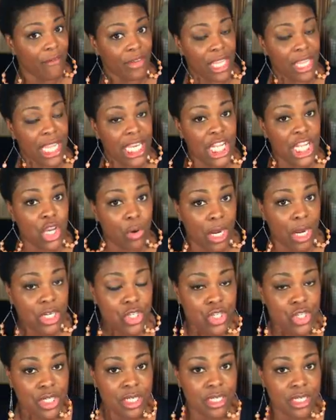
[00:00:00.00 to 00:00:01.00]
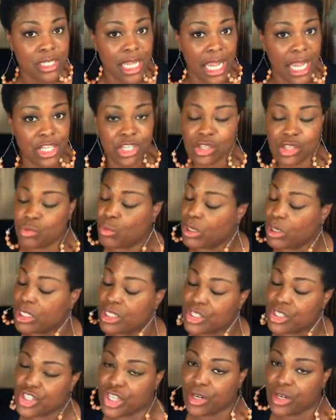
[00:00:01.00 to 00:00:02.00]
you have any questions, I just
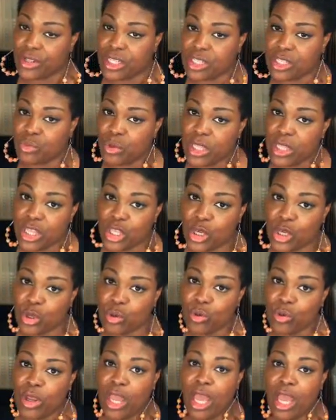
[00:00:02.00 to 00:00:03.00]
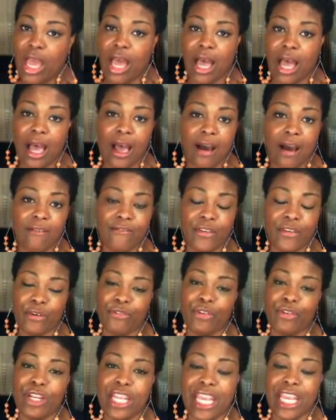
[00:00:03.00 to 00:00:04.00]
wanted to share this with you.
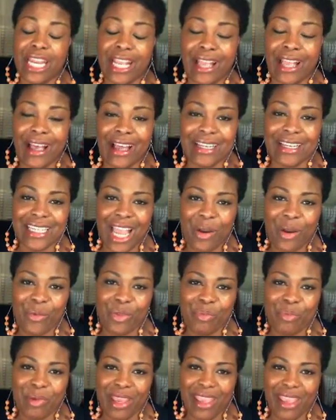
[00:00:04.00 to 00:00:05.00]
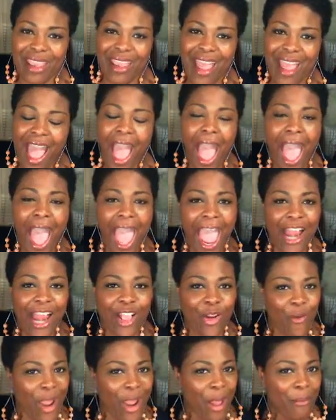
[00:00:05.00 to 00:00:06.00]
Feel free to get in contact with me
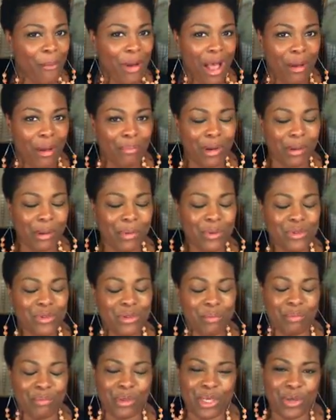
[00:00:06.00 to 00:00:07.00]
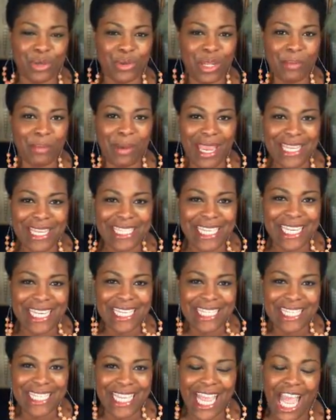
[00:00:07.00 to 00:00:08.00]
at Grandma Bubbles Beauty
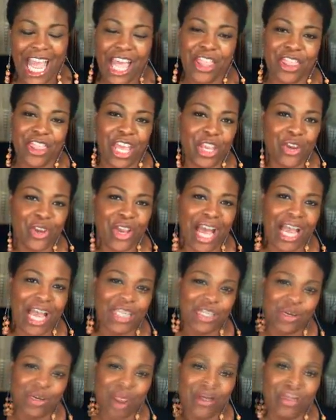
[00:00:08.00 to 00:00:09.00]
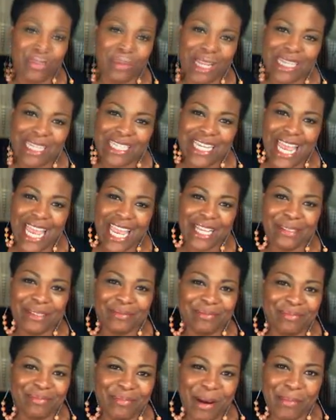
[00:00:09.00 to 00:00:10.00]
Basics. Thank you guys so much. Have a blessed day.